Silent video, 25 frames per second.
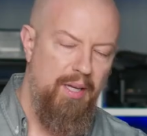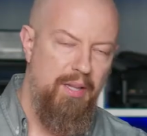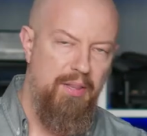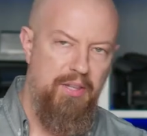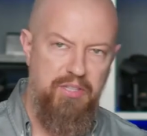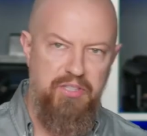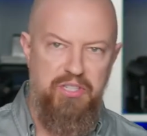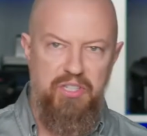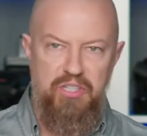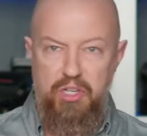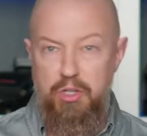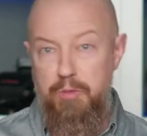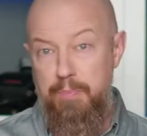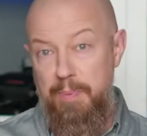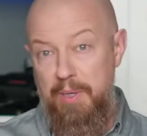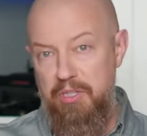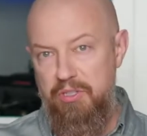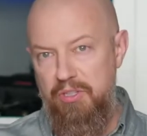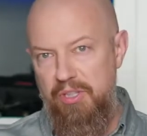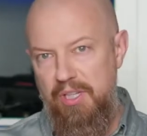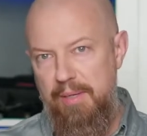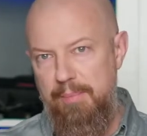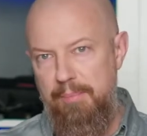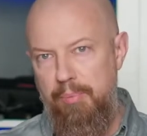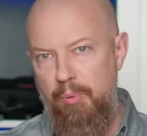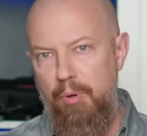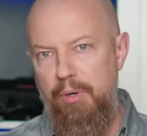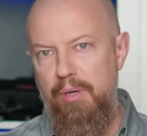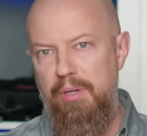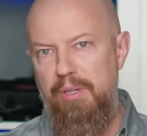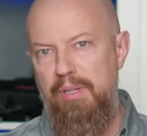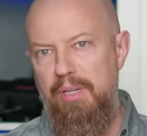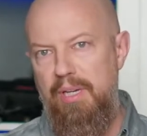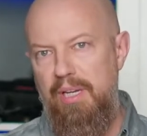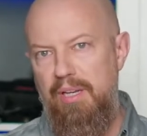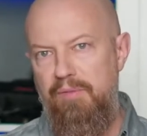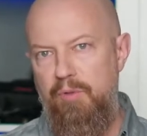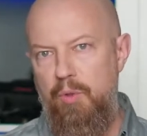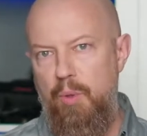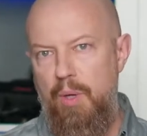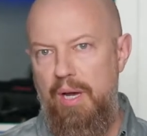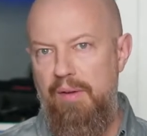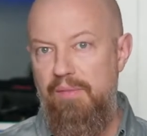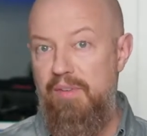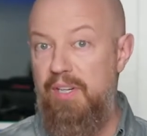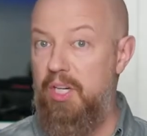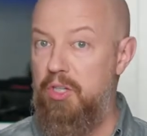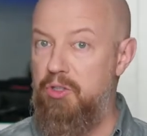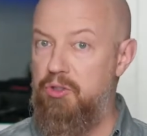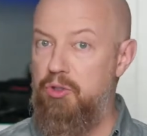This is especially important if you have
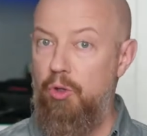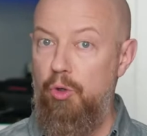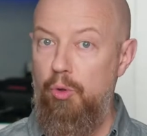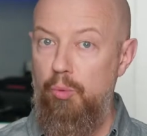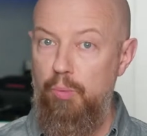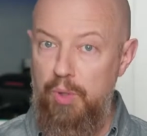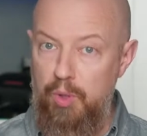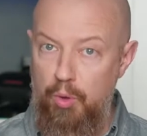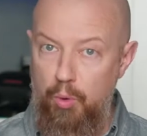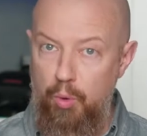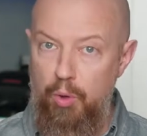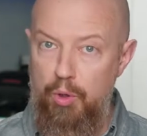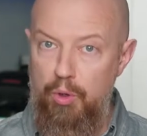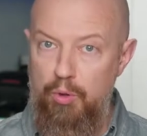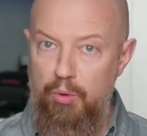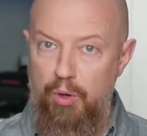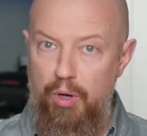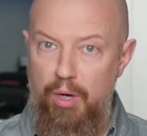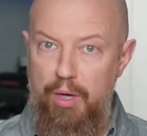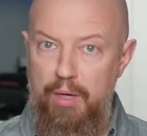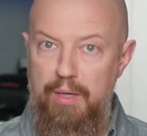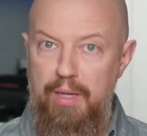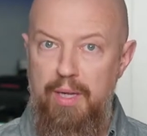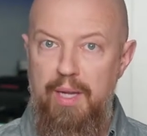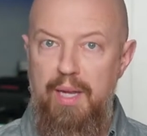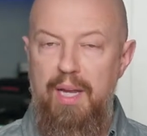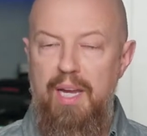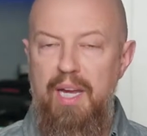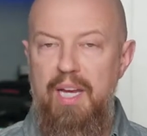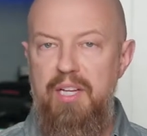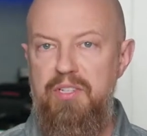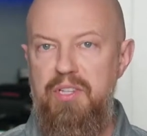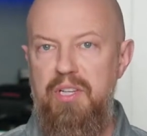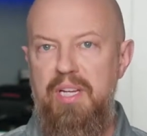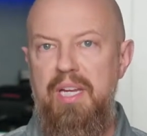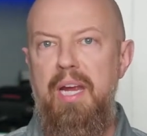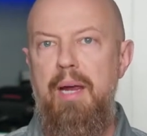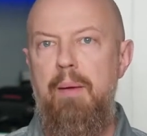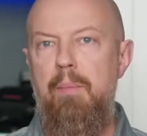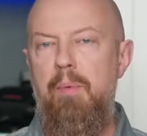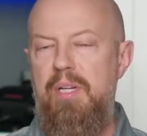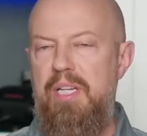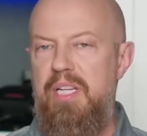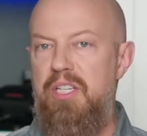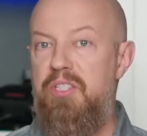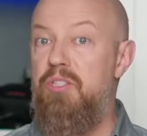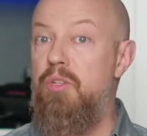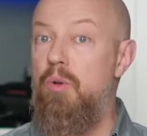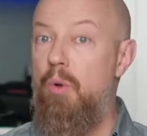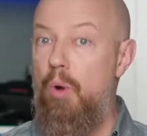an external recorder on, as the camera
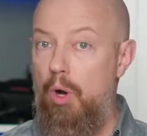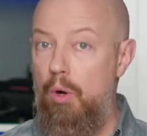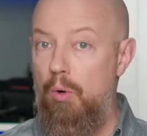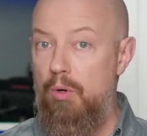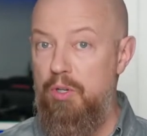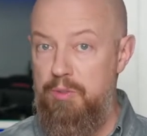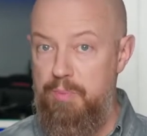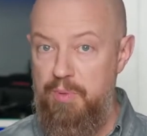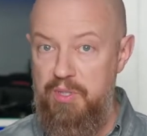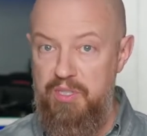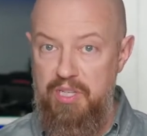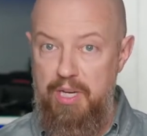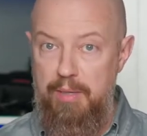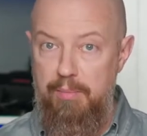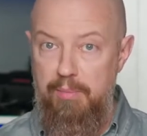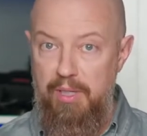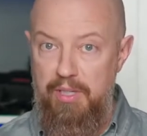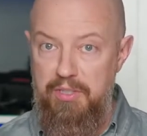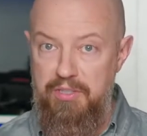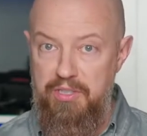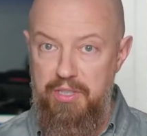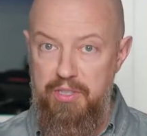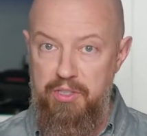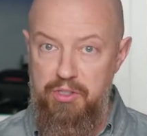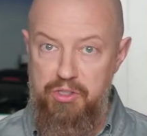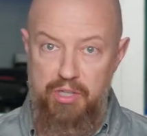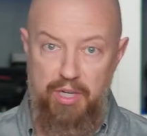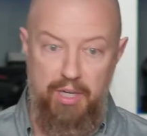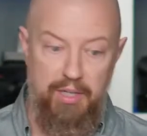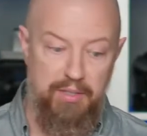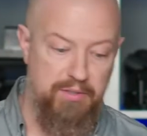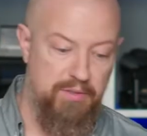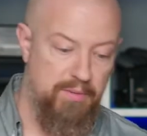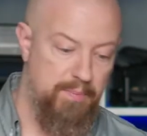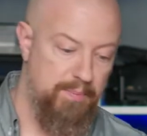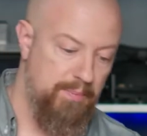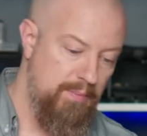needs to always be stabilizing the shots.